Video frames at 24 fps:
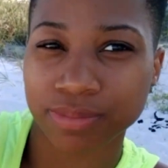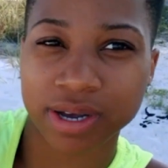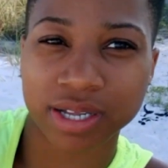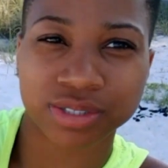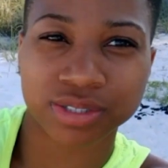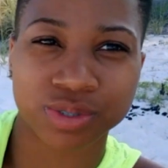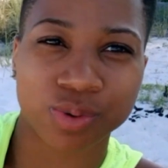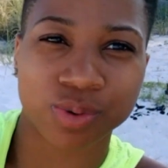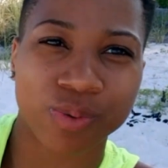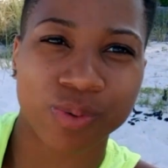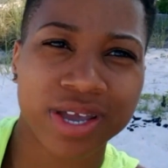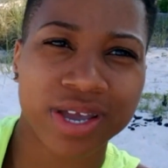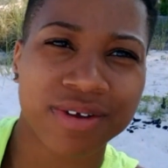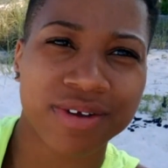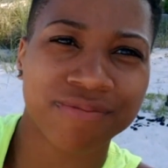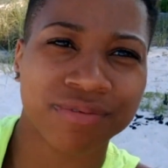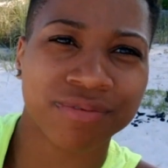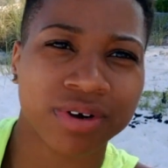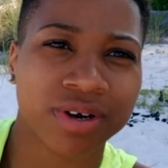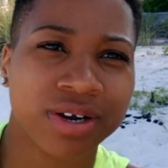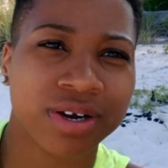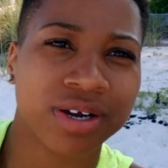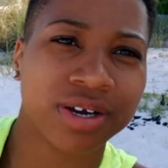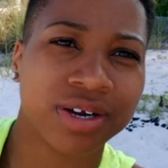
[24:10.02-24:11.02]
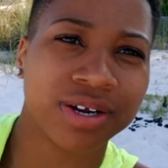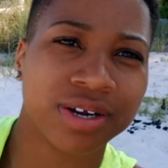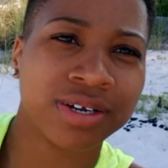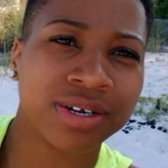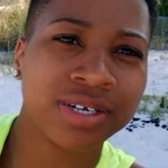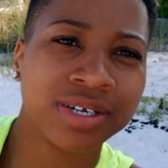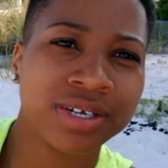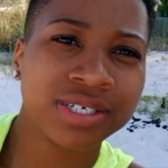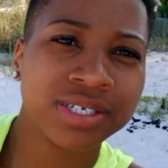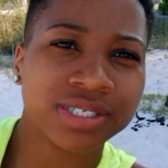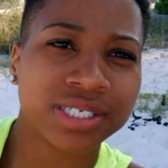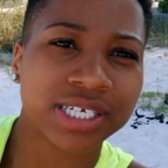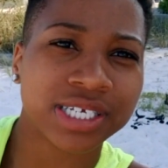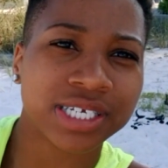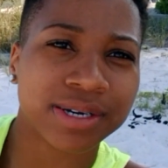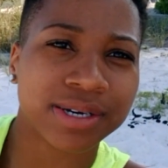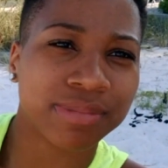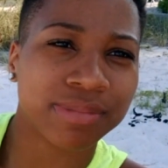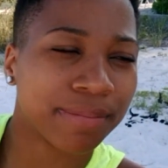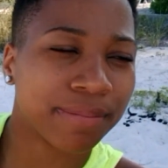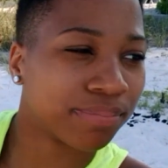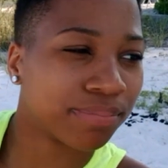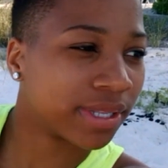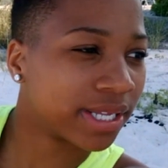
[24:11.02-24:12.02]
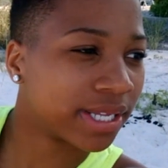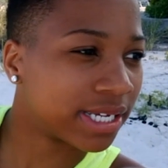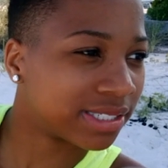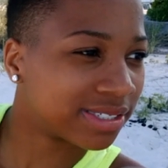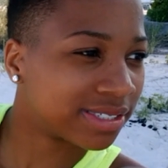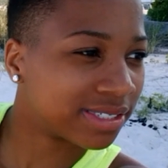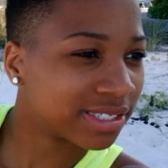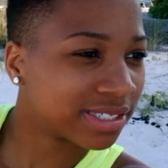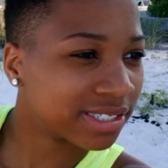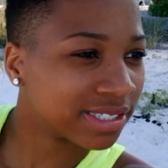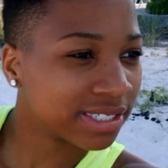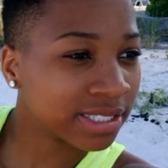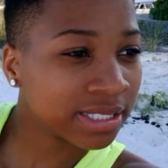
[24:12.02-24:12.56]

about to wait for her to get my place.